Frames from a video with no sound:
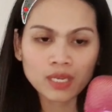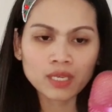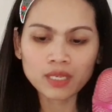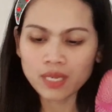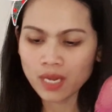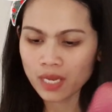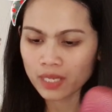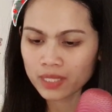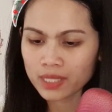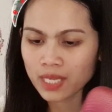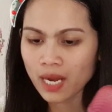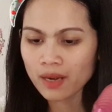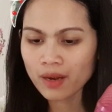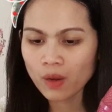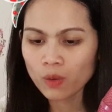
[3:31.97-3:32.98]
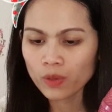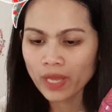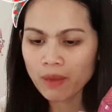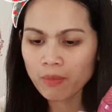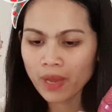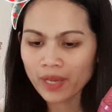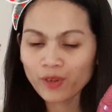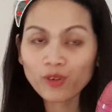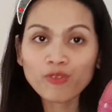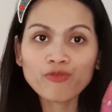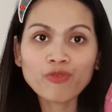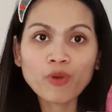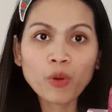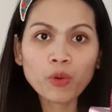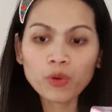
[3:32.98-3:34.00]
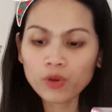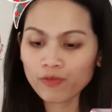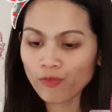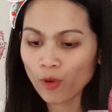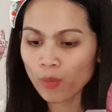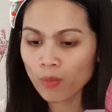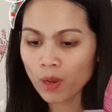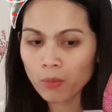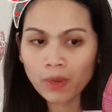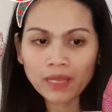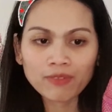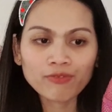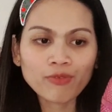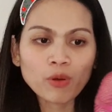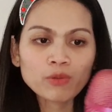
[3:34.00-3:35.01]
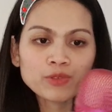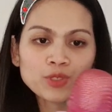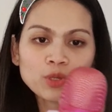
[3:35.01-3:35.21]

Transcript: Yeah, it's karaoke microphone for mobile phones.